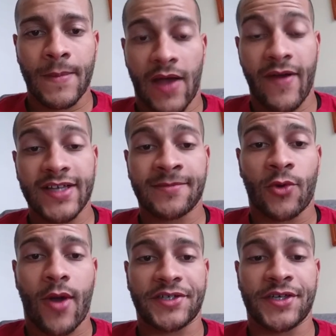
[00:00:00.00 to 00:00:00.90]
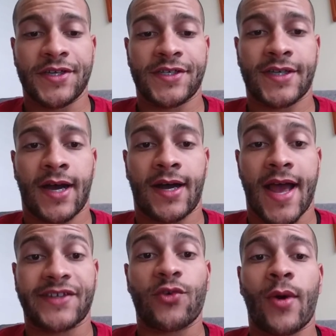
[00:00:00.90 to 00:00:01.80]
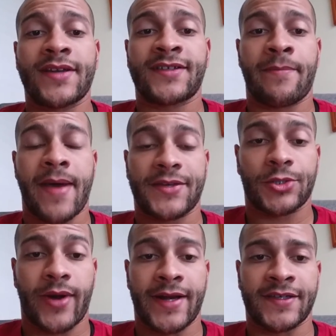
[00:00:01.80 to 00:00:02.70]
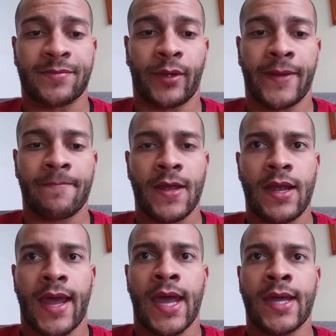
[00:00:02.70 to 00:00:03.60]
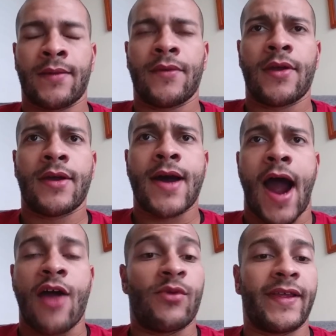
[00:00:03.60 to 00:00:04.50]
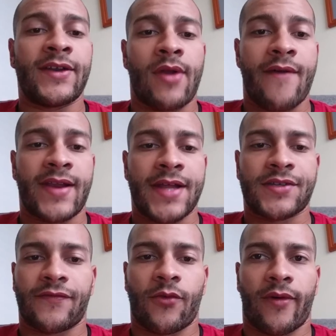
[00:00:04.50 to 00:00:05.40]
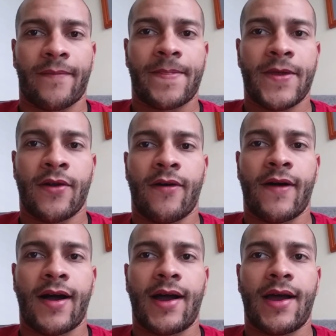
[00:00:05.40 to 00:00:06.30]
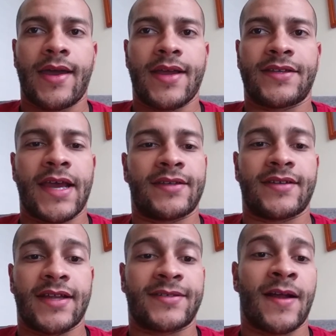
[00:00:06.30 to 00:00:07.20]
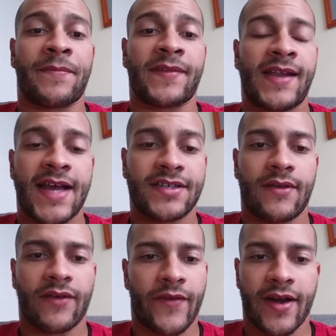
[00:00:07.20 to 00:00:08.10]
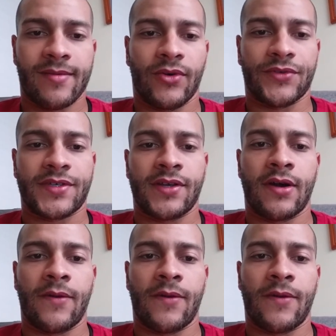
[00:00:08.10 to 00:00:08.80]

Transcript: I've had some questions as to what is the best training split, and I really don't have an answer for it. It's something that has a lot of variables.